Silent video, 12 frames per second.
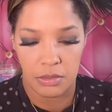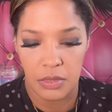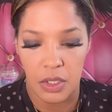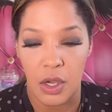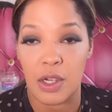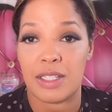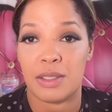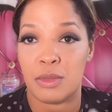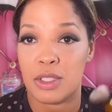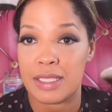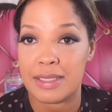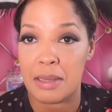All right, so I'm just
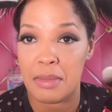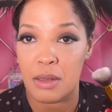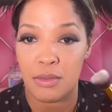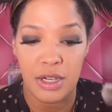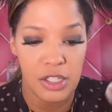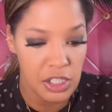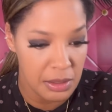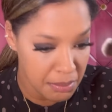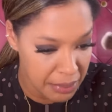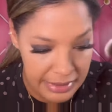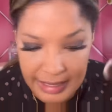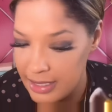gonna take my brush and
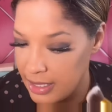blend it